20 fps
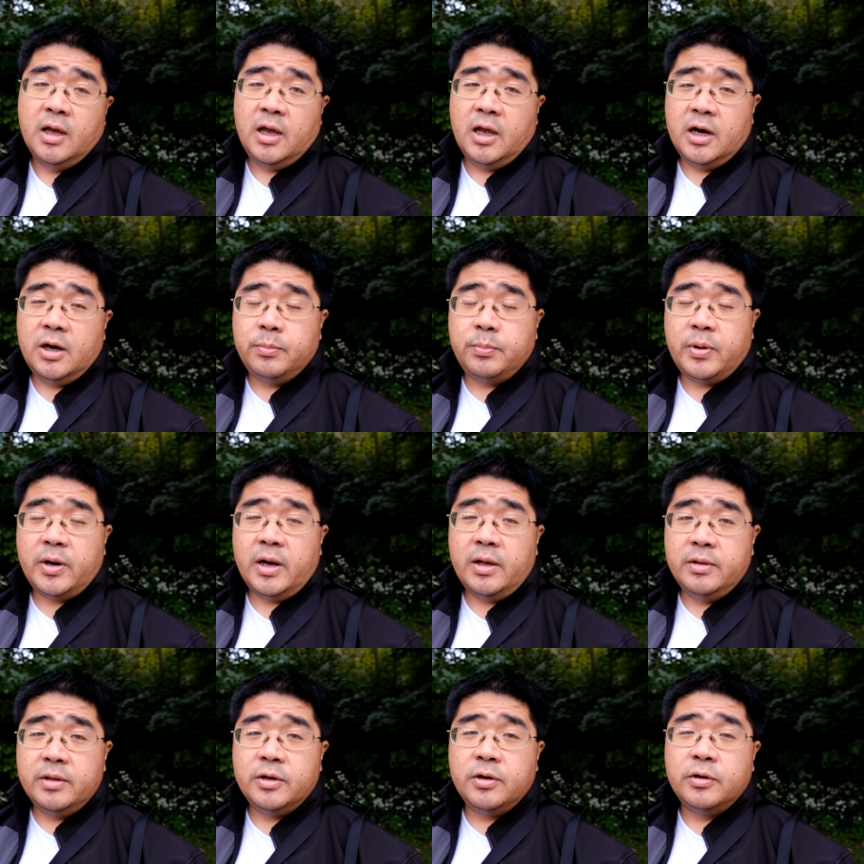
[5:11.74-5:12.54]
and I'm
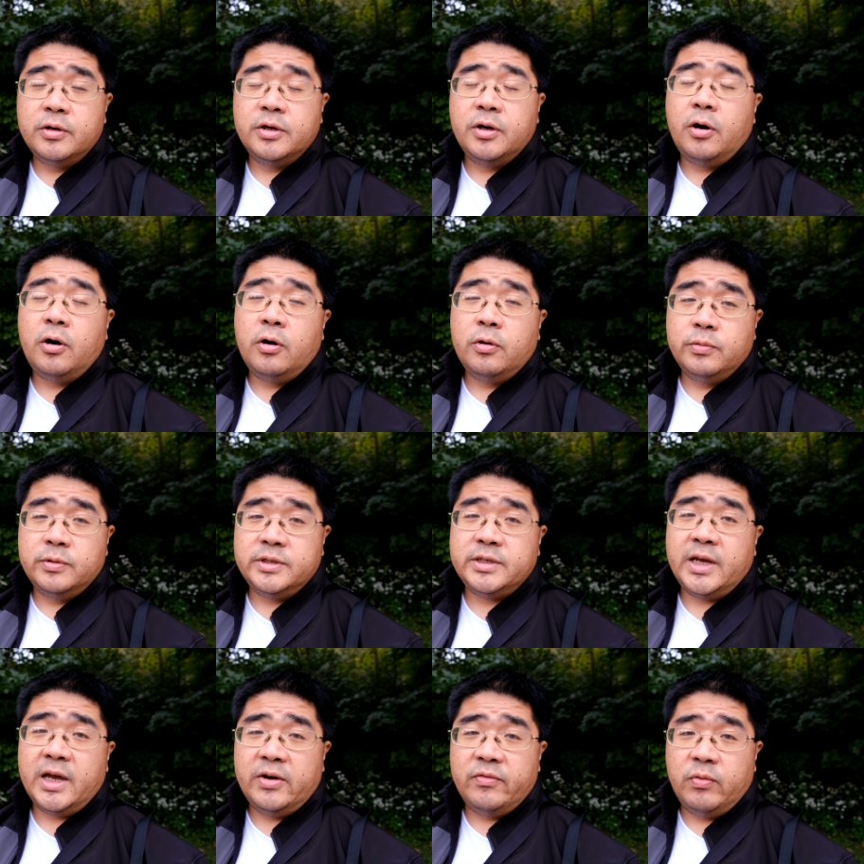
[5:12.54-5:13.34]
probably going to
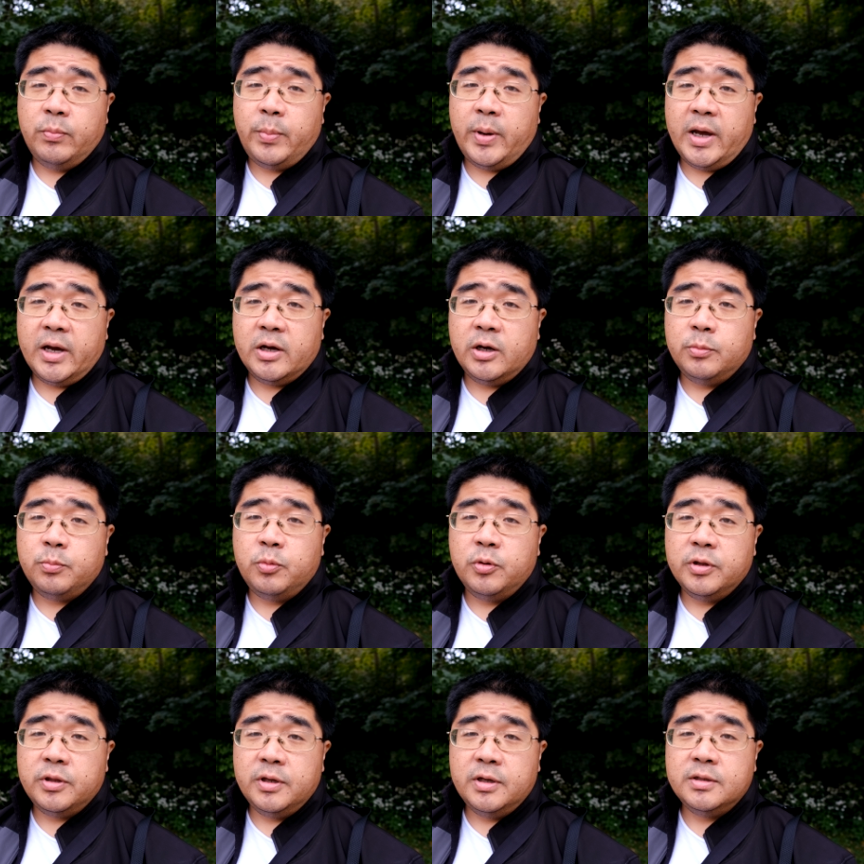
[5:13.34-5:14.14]
always have a backup
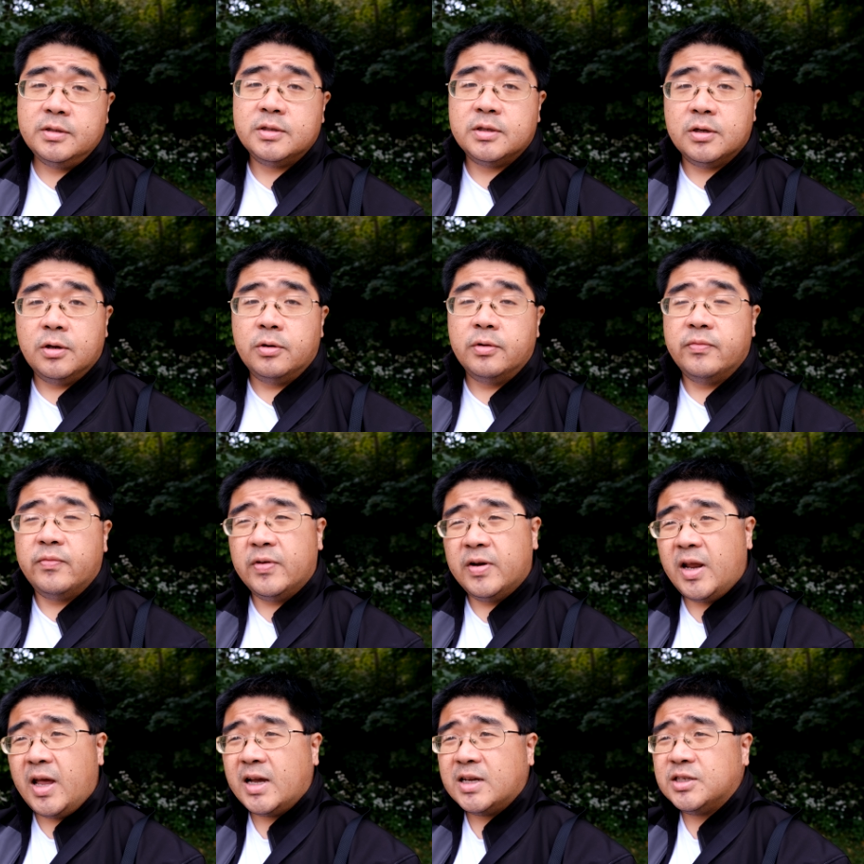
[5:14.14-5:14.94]
with it so if
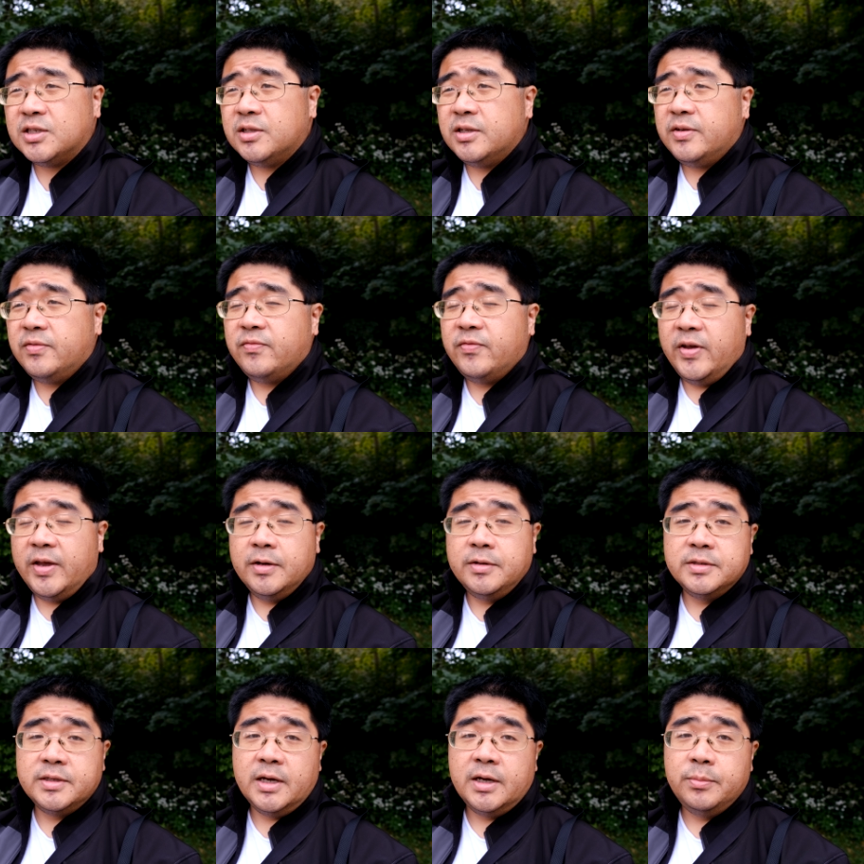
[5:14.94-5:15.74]
it actually
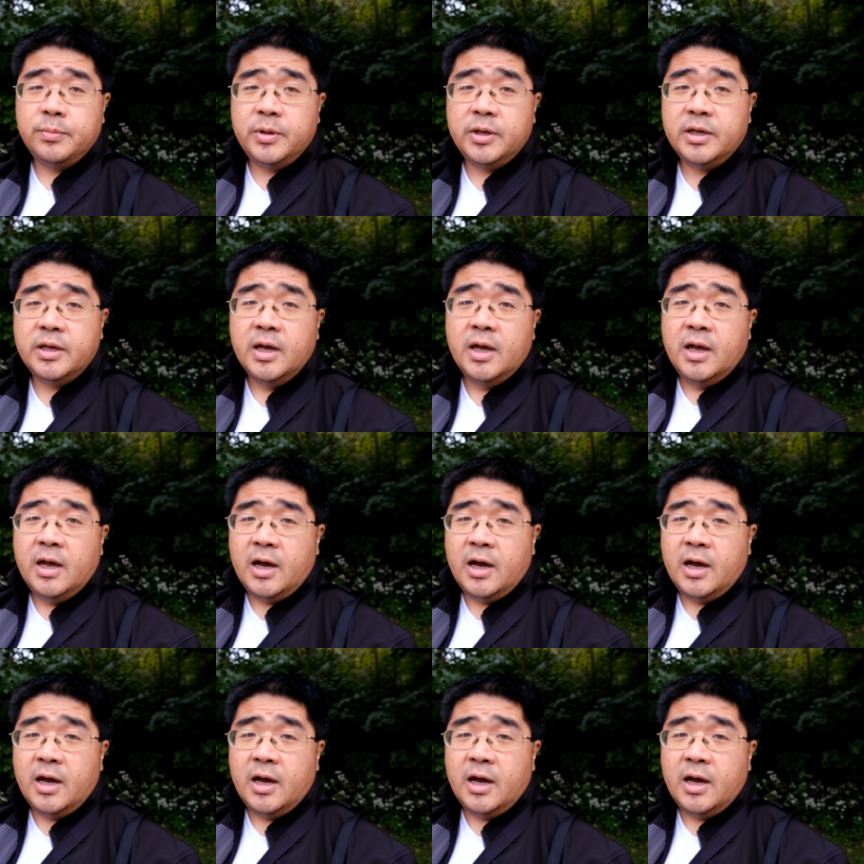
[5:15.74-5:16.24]
fails on me